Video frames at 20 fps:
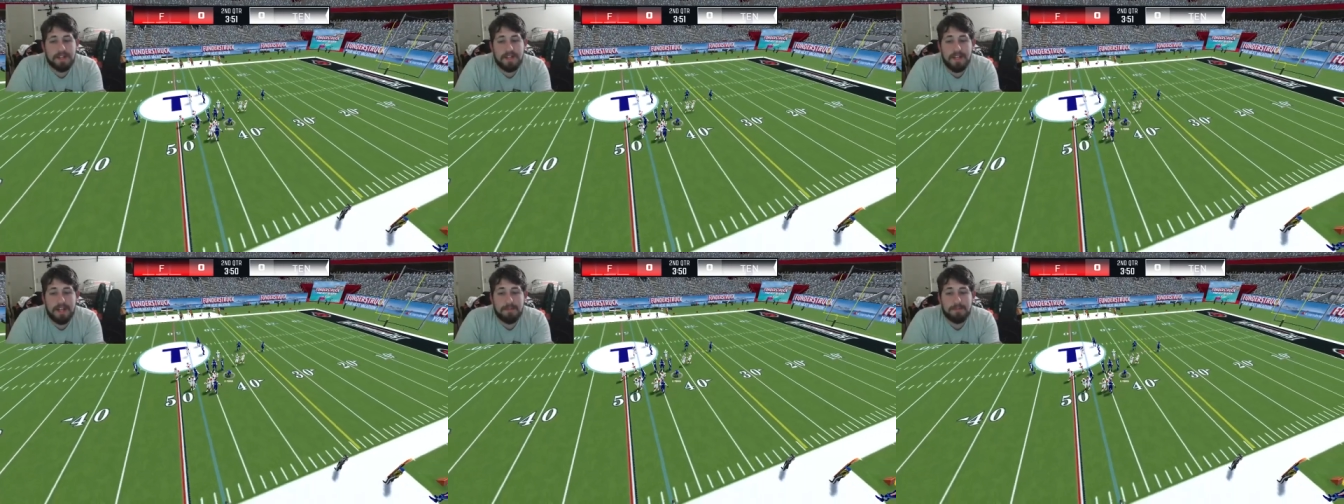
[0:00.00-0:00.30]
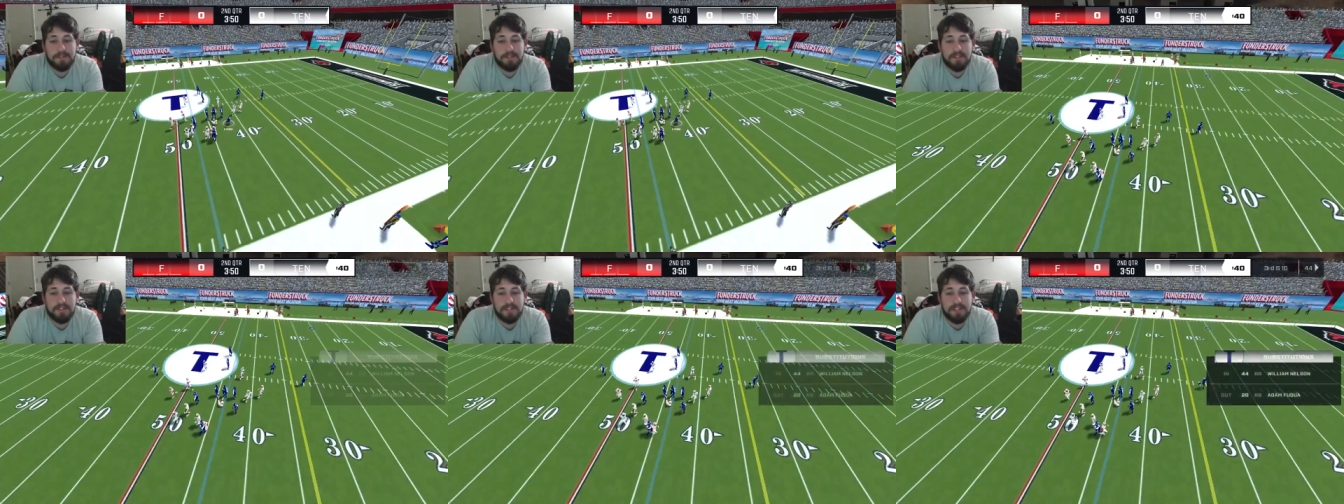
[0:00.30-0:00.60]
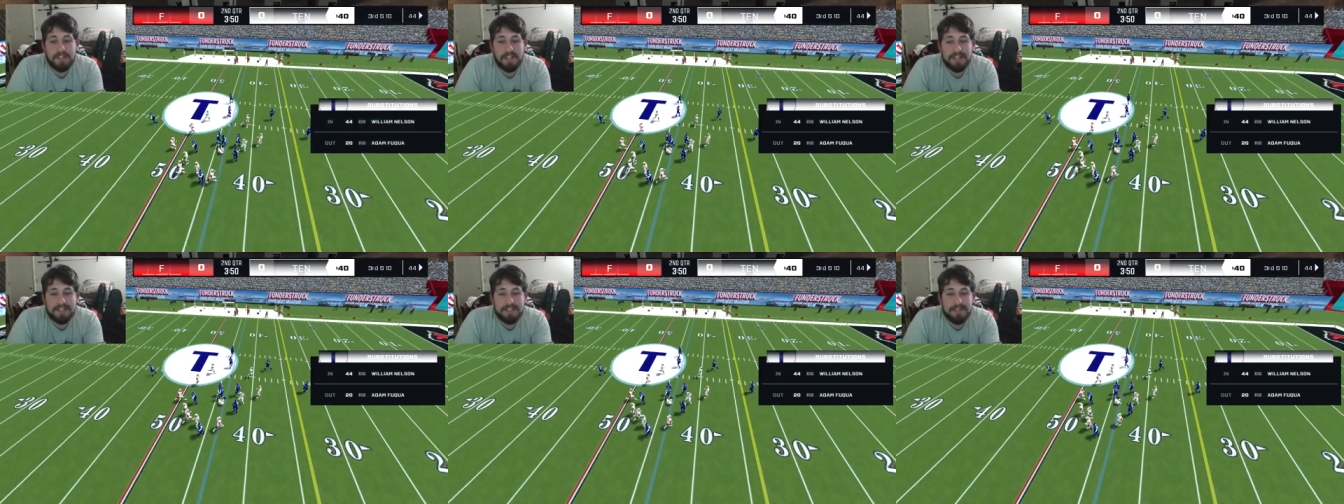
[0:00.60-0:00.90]
unable to
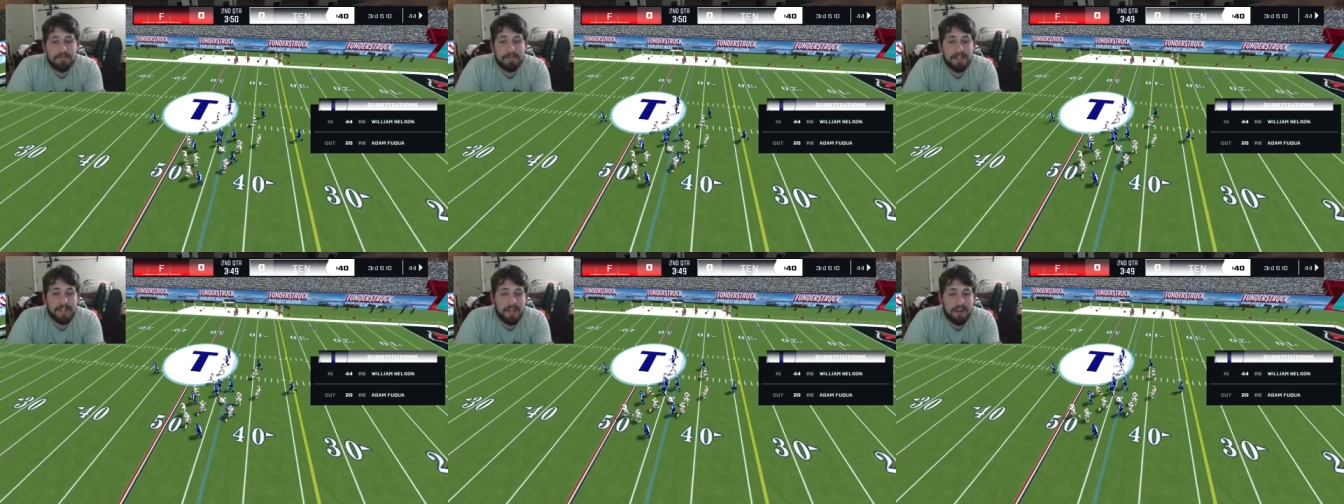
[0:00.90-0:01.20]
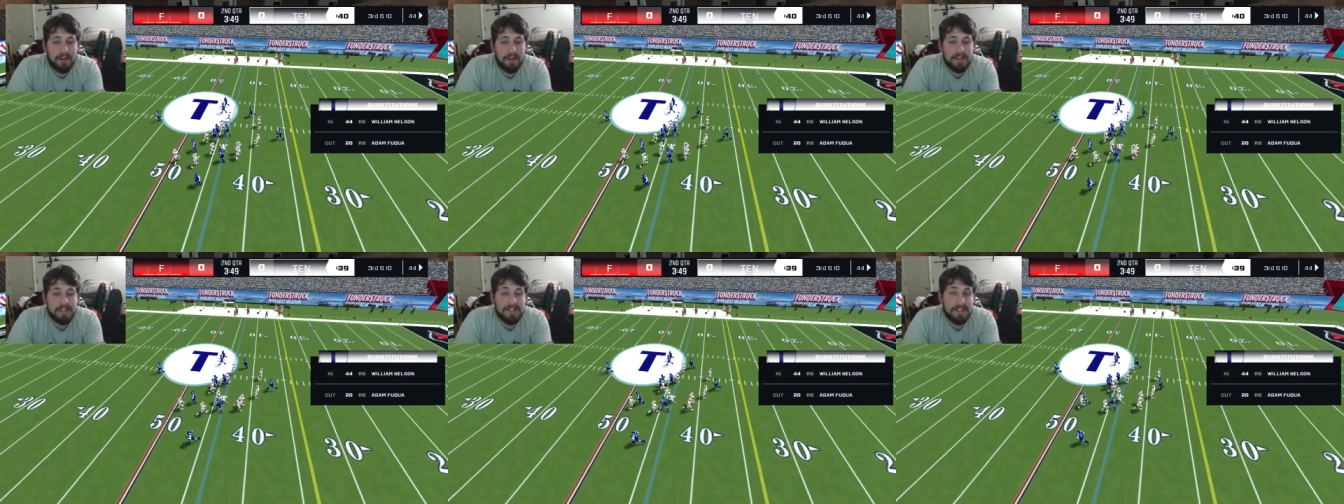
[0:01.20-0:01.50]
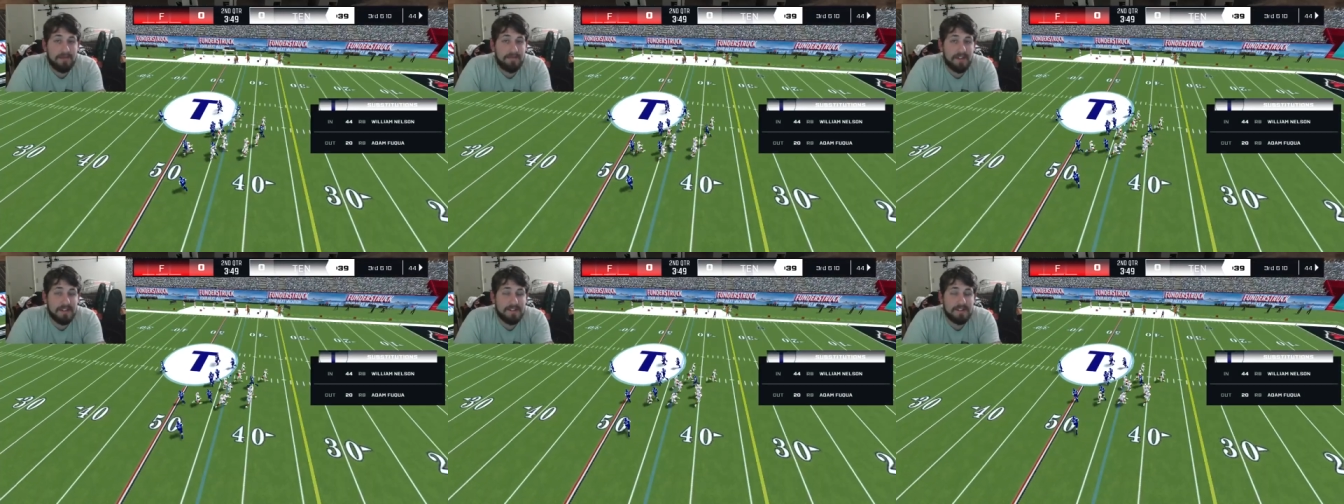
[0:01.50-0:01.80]
select a player on
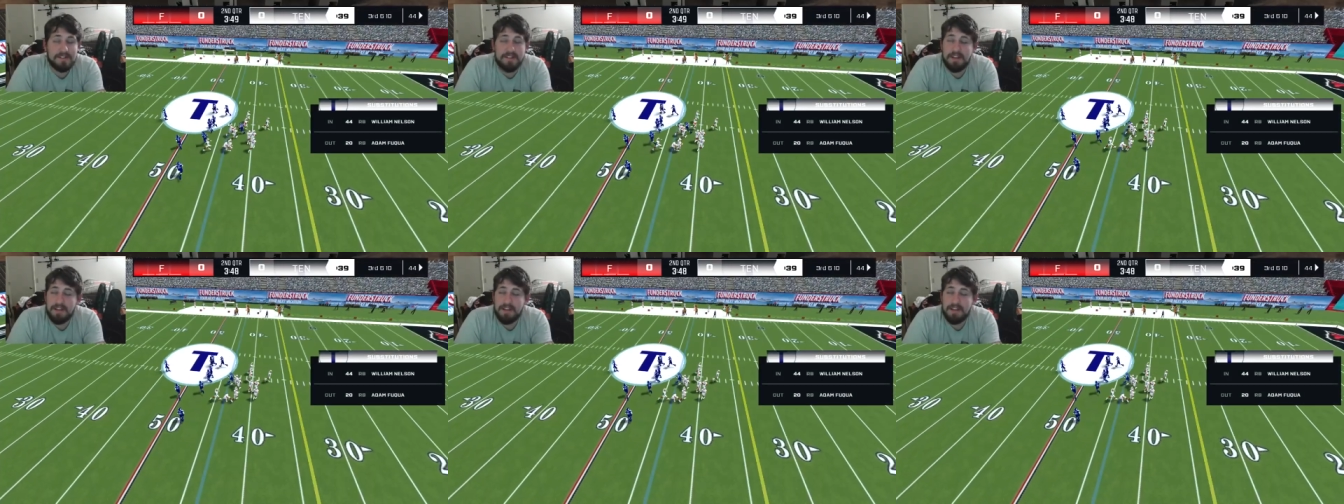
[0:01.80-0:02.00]
defense.